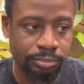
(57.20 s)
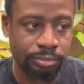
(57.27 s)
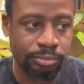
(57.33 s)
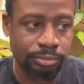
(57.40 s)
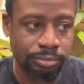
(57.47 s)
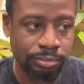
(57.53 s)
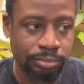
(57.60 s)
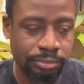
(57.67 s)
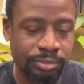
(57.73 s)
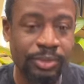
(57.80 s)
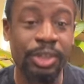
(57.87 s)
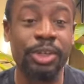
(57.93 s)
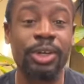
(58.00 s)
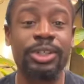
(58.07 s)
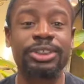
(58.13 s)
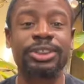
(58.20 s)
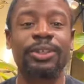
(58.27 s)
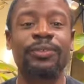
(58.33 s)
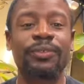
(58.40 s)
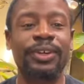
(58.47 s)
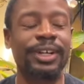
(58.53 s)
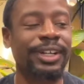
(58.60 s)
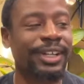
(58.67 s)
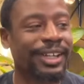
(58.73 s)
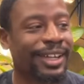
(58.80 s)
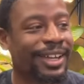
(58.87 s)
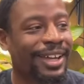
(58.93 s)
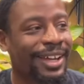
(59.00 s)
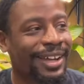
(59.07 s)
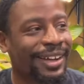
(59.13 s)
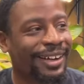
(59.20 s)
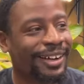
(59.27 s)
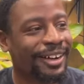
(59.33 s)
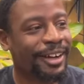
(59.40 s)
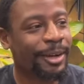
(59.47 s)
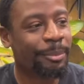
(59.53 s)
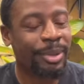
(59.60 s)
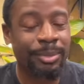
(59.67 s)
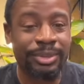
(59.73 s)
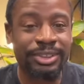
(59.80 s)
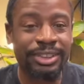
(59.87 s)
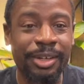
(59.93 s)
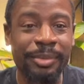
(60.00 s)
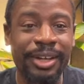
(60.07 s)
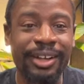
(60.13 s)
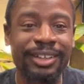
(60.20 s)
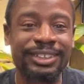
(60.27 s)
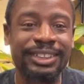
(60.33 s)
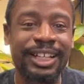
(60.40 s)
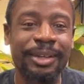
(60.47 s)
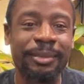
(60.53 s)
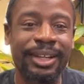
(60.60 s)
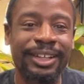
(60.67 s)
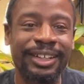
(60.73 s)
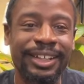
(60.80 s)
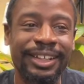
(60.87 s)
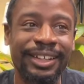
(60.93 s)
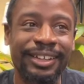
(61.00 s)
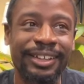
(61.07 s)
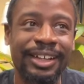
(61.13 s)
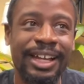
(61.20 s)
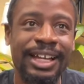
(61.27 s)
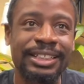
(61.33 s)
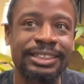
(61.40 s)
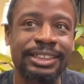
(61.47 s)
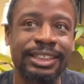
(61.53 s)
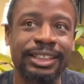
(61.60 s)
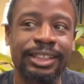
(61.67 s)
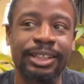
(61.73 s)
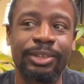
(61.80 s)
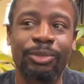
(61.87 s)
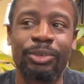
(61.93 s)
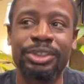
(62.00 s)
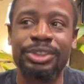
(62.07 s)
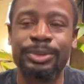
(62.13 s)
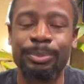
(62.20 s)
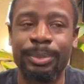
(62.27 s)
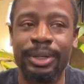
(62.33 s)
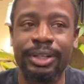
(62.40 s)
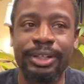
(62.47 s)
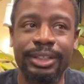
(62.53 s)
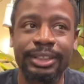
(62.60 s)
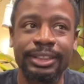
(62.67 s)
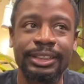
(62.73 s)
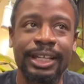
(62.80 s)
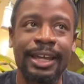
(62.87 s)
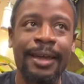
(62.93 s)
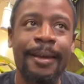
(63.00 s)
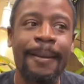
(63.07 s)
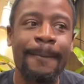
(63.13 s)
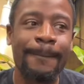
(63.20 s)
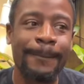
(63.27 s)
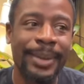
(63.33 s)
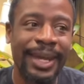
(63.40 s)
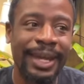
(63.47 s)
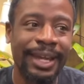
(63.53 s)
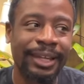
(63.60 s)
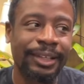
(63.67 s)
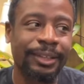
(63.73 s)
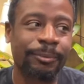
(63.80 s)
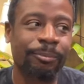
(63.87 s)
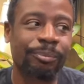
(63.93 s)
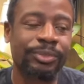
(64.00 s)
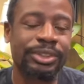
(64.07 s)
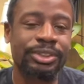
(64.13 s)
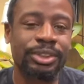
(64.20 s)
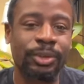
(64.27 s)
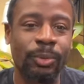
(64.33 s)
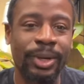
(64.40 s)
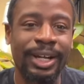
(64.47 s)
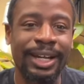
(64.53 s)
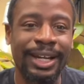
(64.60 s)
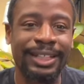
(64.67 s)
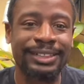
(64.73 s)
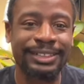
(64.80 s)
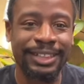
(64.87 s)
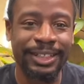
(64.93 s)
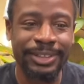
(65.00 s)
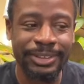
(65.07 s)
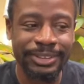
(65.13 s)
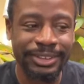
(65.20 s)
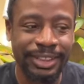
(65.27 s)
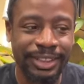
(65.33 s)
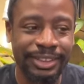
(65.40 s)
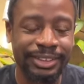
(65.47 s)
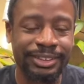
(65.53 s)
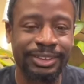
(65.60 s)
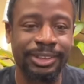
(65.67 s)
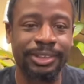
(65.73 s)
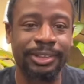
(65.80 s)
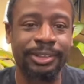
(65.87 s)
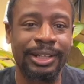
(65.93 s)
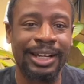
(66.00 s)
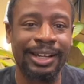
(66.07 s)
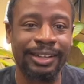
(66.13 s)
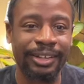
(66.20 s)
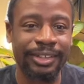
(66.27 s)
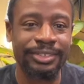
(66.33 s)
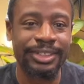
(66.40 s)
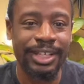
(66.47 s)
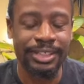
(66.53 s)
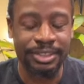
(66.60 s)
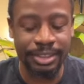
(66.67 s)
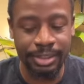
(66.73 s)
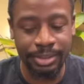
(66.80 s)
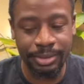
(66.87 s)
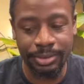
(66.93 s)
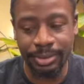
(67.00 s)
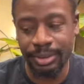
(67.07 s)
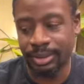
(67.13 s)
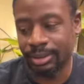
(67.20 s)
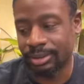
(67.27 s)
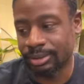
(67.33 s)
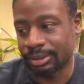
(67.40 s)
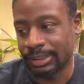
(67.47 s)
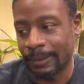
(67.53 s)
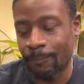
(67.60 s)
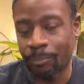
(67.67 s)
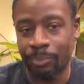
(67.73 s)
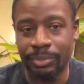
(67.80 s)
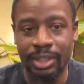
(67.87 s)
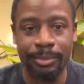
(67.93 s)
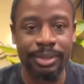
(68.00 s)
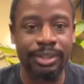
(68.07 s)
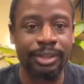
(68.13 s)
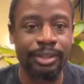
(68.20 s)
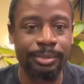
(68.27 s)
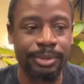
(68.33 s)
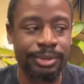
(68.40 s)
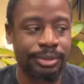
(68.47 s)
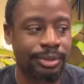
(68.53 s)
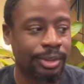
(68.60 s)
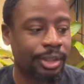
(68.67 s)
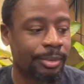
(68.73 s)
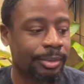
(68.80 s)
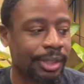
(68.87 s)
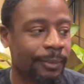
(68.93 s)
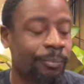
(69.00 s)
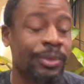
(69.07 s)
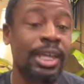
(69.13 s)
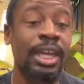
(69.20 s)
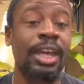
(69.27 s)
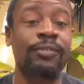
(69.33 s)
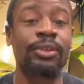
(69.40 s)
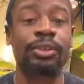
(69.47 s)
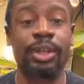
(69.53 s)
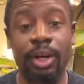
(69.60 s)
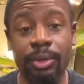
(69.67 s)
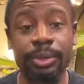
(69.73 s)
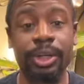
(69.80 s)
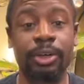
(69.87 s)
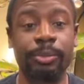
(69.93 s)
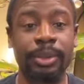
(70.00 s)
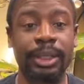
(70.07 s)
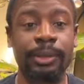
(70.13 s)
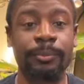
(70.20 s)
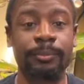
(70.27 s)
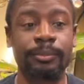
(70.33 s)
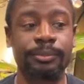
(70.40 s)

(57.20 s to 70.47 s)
Mm-hmm. You know it's so funny. Uh, people me all the time, like they uh, actually respond back to when I say those things. So I love to actually do it because I'm a therapist, you know what I mean? If you don't know me,